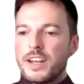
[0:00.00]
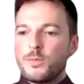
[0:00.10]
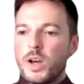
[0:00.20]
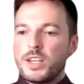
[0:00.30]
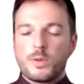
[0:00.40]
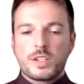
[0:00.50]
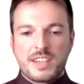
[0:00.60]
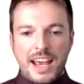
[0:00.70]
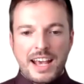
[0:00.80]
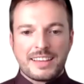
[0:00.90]
when you were
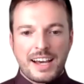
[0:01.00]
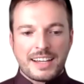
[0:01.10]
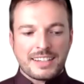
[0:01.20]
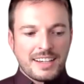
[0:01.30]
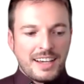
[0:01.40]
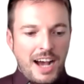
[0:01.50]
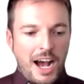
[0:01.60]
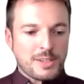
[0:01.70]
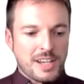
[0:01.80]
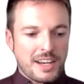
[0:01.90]
saying that. I
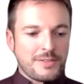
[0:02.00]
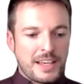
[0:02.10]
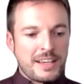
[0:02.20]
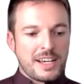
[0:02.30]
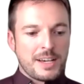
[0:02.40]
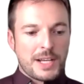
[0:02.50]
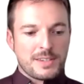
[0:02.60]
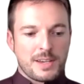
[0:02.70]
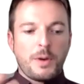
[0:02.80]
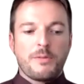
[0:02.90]
was kind of thinking about
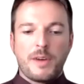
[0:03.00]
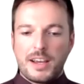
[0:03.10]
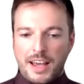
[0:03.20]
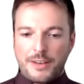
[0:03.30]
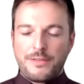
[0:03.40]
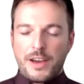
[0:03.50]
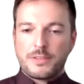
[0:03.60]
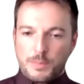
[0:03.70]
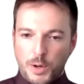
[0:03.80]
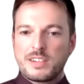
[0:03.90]
some of my like
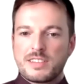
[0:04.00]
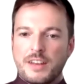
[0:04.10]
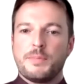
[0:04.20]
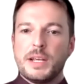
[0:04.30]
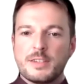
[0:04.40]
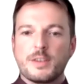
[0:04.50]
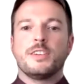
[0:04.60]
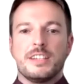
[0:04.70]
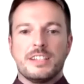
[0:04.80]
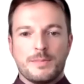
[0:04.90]
favorite books that have been turned into